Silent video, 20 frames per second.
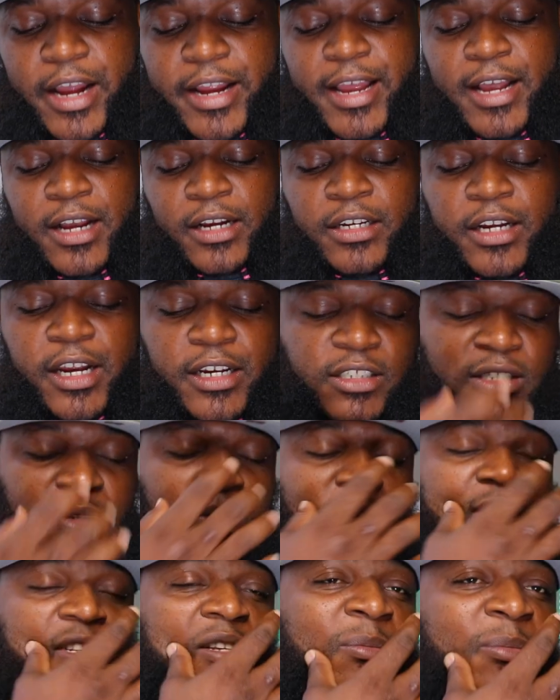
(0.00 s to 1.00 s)
yeah, okay,
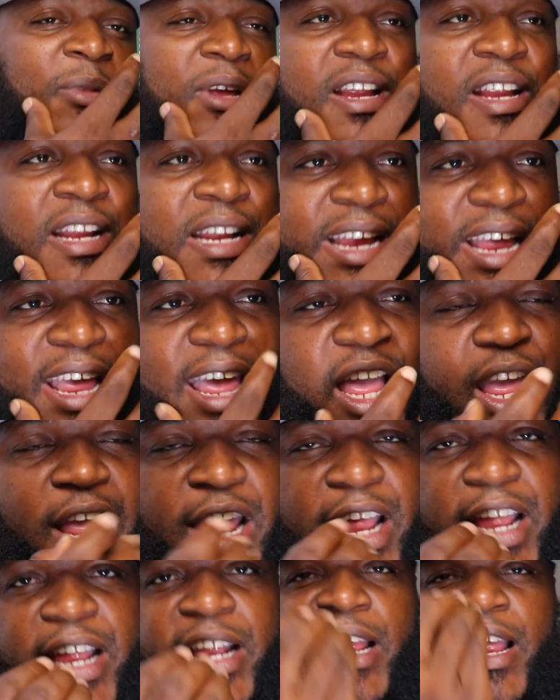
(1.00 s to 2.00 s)
so with the opinion,
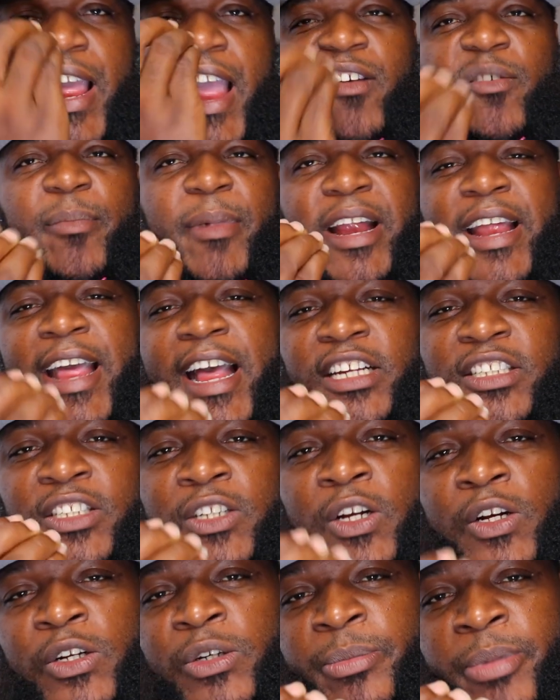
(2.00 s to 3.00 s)
everybody has
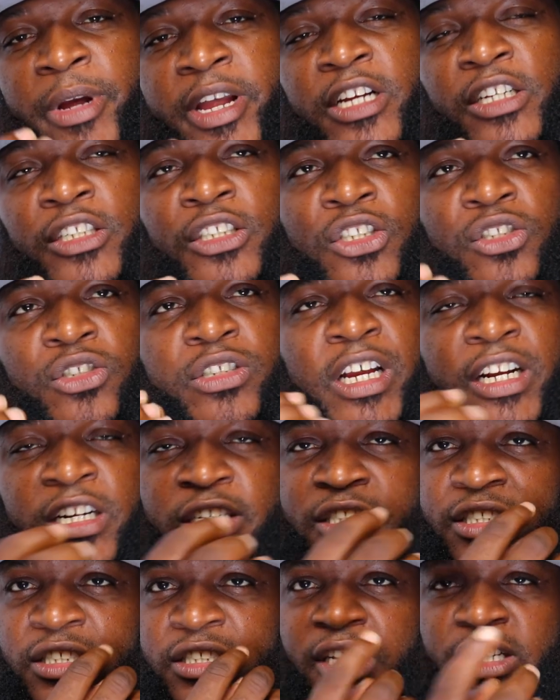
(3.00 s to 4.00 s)
their own opinion, so you
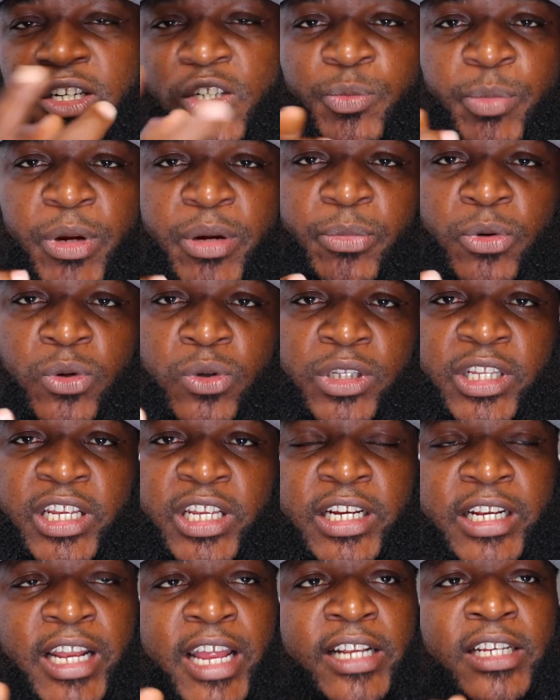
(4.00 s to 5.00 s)
gotta understand, there's people who
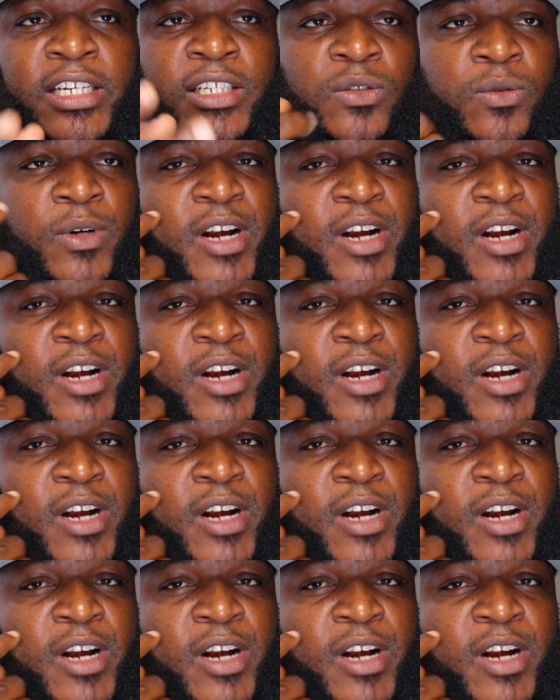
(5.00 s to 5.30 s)
think like this.